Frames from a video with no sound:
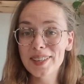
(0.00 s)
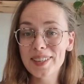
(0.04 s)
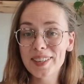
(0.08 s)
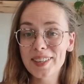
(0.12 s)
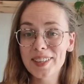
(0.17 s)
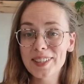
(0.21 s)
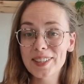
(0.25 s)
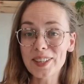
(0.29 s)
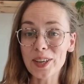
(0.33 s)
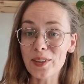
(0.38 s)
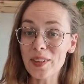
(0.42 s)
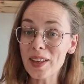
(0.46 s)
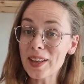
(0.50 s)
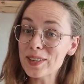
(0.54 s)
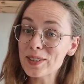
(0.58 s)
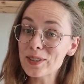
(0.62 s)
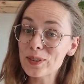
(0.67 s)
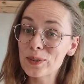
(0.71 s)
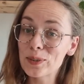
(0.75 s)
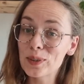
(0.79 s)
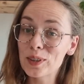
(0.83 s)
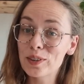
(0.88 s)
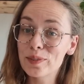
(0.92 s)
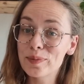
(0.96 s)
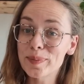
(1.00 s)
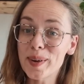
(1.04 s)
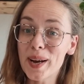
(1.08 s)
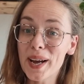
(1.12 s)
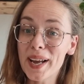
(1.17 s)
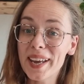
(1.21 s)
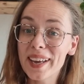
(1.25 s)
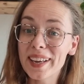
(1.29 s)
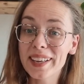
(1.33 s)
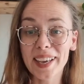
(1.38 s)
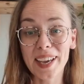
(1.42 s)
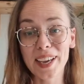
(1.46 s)
So that's all of
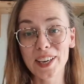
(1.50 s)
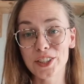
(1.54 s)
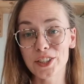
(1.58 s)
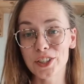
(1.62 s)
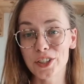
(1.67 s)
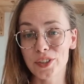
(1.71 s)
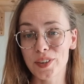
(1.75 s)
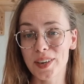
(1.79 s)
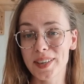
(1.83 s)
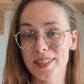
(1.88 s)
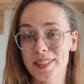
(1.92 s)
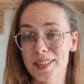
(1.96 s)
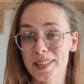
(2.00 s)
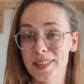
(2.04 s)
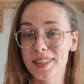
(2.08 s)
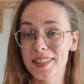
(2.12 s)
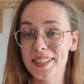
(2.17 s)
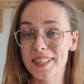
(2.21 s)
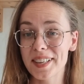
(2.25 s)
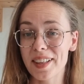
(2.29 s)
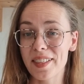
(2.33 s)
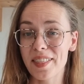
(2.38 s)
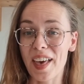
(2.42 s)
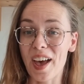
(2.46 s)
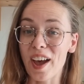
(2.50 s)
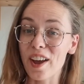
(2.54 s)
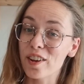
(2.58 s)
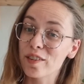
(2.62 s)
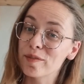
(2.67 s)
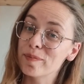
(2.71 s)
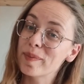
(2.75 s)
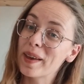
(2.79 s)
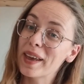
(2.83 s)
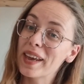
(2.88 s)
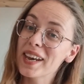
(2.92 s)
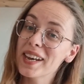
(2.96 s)
my occasion dresses that
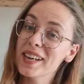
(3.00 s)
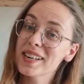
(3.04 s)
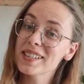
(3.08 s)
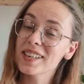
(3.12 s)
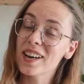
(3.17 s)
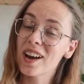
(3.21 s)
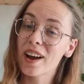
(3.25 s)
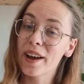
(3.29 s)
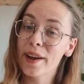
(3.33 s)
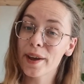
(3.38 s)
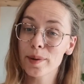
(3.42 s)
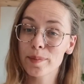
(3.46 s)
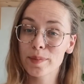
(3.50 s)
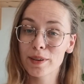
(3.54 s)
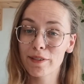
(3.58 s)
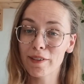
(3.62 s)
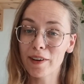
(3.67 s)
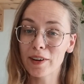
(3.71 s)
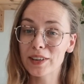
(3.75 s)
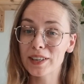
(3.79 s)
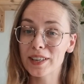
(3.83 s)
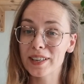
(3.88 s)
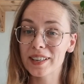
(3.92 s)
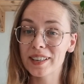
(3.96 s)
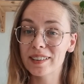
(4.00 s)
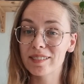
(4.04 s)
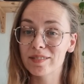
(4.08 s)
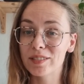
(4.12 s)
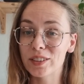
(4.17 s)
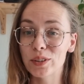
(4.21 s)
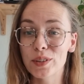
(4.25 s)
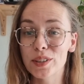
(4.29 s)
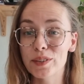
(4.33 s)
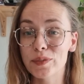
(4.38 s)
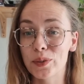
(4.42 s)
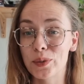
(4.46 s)
I've made. I hope you found it
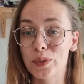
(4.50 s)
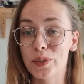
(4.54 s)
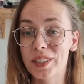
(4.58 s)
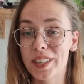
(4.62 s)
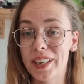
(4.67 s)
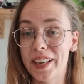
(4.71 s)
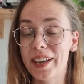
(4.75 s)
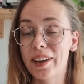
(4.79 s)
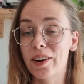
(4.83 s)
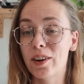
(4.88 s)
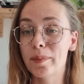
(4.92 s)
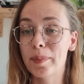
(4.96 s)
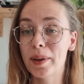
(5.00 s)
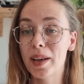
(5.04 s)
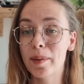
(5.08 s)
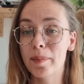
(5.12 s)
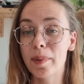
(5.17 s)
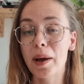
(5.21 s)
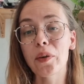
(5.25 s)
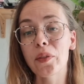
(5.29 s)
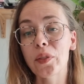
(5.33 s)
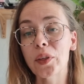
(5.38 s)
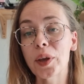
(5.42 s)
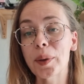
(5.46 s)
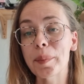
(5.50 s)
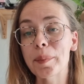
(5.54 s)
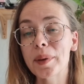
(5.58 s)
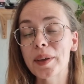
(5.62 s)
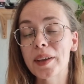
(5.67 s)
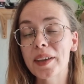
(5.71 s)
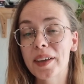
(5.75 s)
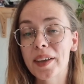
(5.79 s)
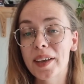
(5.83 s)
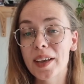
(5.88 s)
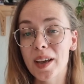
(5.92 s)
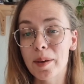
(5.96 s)
useful to hear a bit about them,
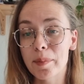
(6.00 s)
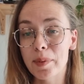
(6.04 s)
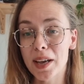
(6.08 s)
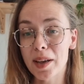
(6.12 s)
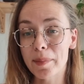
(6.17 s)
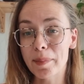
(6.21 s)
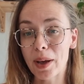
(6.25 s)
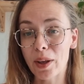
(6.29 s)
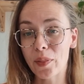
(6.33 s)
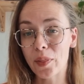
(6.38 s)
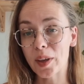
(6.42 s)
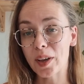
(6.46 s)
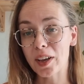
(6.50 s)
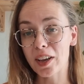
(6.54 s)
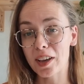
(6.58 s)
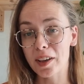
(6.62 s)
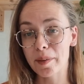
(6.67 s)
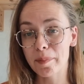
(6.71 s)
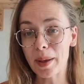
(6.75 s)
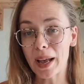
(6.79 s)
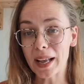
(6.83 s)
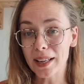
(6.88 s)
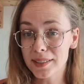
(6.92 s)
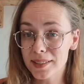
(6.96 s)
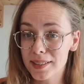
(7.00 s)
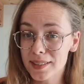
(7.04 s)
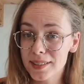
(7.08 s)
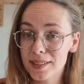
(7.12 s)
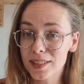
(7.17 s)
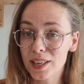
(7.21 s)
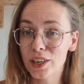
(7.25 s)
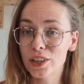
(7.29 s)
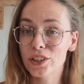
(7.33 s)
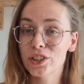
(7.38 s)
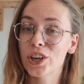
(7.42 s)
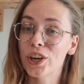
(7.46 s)
a bit about the patterns
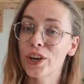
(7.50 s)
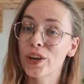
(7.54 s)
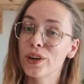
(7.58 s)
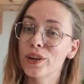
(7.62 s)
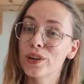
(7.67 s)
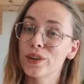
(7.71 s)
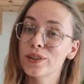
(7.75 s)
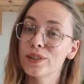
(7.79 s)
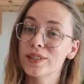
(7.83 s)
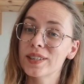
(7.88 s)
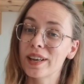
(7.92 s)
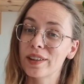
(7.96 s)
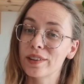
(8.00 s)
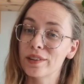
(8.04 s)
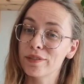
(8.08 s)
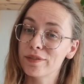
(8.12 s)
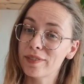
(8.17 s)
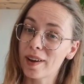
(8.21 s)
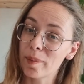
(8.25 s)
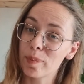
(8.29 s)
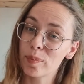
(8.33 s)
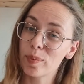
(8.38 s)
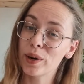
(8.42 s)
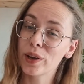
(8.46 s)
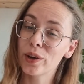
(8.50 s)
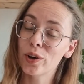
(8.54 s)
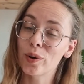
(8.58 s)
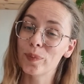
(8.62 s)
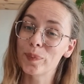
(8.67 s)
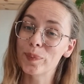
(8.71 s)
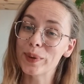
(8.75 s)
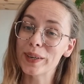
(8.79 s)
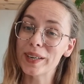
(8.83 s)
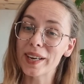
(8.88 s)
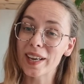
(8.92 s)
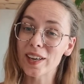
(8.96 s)
I chose and the fabric
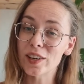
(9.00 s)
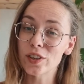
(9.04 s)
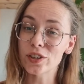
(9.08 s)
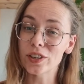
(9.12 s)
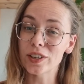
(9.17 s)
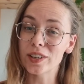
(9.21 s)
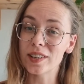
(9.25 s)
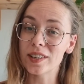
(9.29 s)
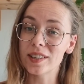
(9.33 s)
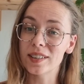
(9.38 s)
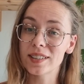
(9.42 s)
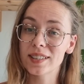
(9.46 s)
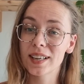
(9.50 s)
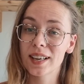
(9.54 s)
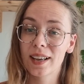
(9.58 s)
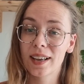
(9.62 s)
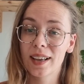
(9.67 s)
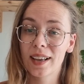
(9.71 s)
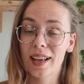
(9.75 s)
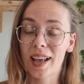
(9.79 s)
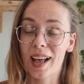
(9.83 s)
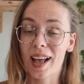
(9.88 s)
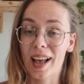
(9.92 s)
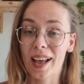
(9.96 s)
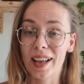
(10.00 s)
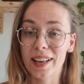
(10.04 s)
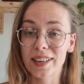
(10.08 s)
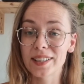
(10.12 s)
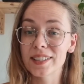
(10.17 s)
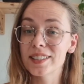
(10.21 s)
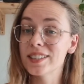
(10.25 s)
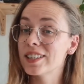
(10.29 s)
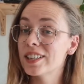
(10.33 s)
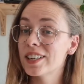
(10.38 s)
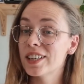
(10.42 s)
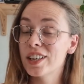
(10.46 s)
combinations,
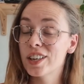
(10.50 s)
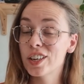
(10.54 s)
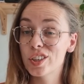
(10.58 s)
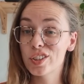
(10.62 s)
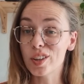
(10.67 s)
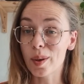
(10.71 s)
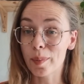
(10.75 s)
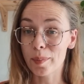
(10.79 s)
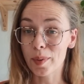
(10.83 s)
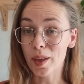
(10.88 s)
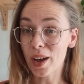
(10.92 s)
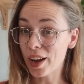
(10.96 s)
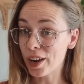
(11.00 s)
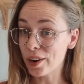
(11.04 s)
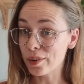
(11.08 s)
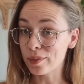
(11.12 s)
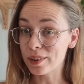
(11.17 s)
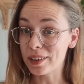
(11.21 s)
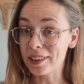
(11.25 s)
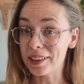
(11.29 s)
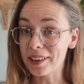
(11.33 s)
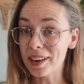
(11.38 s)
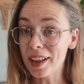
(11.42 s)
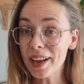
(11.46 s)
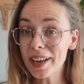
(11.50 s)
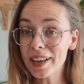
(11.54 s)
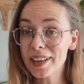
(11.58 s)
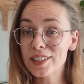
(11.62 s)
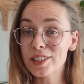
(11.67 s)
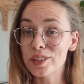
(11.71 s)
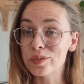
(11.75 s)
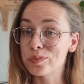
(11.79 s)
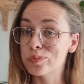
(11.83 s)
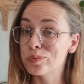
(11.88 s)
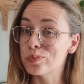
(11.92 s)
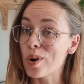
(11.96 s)
and some that I really
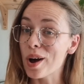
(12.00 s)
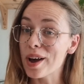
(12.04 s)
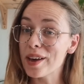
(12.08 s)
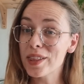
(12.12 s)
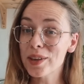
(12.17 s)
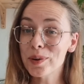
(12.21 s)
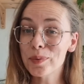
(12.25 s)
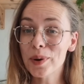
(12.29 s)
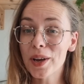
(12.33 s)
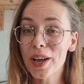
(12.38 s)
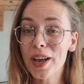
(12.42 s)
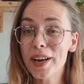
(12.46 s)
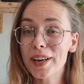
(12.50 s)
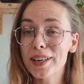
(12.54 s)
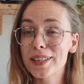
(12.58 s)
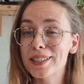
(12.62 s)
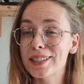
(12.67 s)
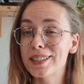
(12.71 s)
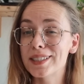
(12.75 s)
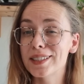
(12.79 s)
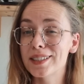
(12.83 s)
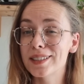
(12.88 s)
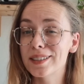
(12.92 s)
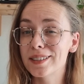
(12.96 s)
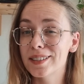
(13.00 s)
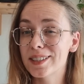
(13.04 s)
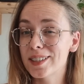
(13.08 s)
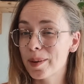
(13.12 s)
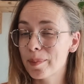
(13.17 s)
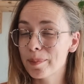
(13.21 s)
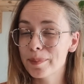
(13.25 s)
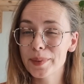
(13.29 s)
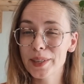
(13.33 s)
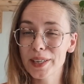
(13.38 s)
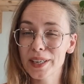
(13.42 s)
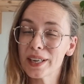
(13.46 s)
liked and why they worked, and
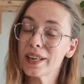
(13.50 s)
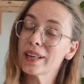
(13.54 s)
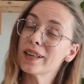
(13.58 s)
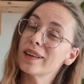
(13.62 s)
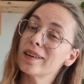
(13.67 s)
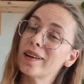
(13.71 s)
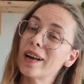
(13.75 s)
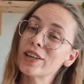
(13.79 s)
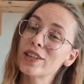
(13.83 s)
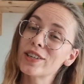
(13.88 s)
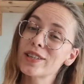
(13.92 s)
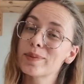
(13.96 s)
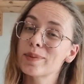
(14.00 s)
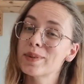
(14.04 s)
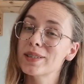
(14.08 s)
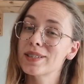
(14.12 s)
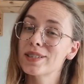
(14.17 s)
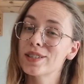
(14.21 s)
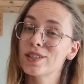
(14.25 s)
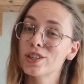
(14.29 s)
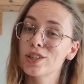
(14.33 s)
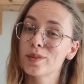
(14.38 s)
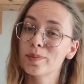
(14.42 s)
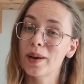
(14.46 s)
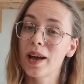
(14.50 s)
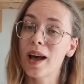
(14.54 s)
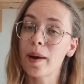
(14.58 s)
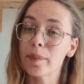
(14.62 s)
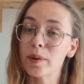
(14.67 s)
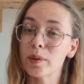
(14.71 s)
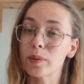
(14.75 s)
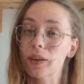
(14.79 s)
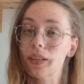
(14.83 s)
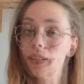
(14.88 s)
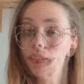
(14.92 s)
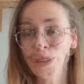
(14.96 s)
some that I just wasn't super
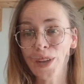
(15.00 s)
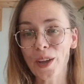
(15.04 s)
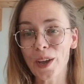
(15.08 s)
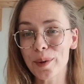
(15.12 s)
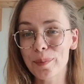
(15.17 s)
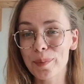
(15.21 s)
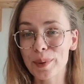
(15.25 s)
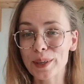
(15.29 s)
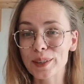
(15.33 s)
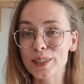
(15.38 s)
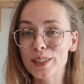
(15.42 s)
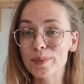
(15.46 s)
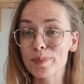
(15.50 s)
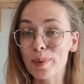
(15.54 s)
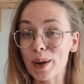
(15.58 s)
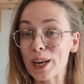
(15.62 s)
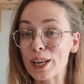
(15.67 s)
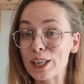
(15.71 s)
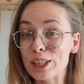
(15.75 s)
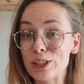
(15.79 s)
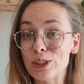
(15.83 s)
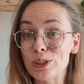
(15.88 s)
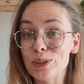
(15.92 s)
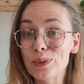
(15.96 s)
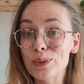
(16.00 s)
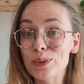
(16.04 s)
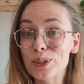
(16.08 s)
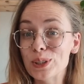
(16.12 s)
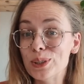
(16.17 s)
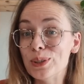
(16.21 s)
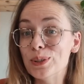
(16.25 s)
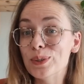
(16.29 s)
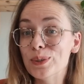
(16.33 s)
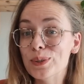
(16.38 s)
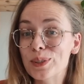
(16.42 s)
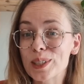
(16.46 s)
happy with. I hope it inspires you to
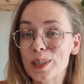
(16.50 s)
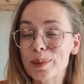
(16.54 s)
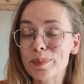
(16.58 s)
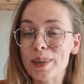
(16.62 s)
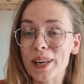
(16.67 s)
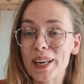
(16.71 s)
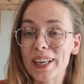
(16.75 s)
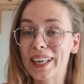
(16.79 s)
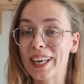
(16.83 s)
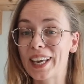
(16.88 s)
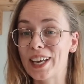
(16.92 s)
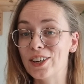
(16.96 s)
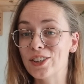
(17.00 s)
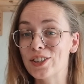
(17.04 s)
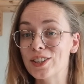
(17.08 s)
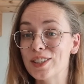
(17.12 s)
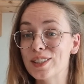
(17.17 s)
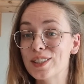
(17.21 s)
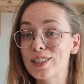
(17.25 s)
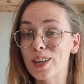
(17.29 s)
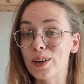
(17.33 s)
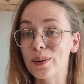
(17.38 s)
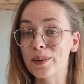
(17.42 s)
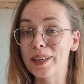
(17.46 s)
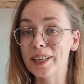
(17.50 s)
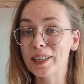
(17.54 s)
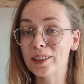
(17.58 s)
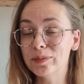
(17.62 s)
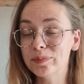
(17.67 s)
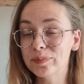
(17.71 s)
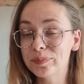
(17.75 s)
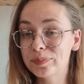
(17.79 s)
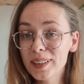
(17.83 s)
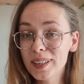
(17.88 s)
do some occasion sewing.